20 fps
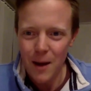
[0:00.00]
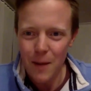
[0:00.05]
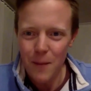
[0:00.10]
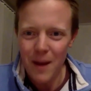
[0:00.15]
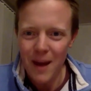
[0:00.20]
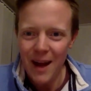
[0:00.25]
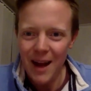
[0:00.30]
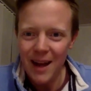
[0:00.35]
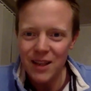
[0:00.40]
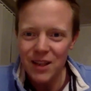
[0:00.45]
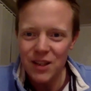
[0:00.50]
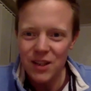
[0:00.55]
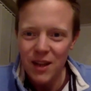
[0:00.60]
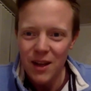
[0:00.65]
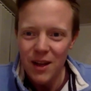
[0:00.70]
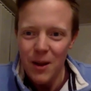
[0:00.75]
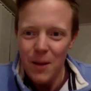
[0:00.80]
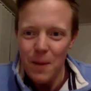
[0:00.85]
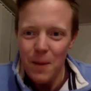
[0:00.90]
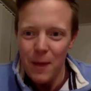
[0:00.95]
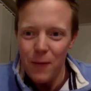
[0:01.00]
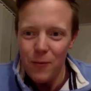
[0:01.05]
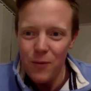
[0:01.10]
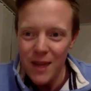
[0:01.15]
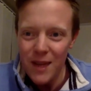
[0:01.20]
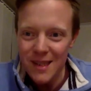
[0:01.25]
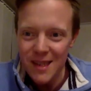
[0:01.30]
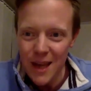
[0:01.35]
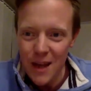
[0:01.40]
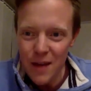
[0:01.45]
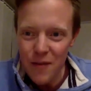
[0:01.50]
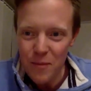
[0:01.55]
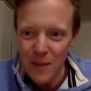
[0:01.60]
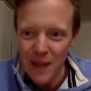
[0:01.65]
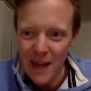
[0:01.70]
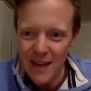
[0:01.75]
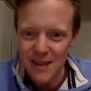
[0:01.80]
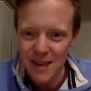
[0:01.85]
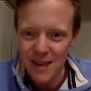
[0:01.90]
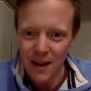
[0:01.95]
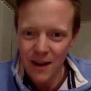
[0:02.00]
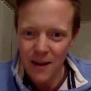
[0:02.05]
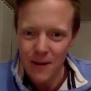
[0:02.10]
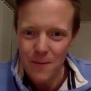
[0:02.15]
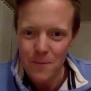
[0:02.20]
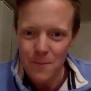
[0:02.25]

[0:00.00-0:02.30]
and receive blessing